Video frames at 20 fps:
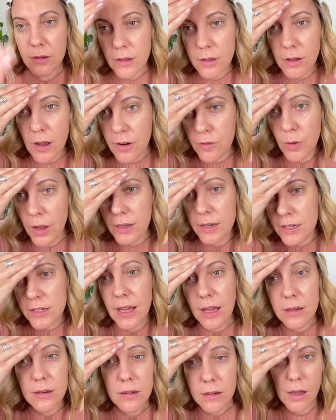foundation,
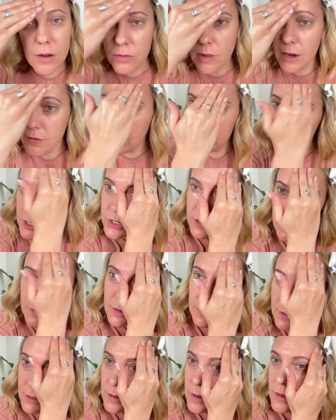like a tinted
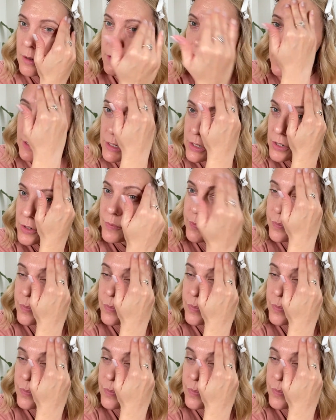moisturizer. It's beautiful.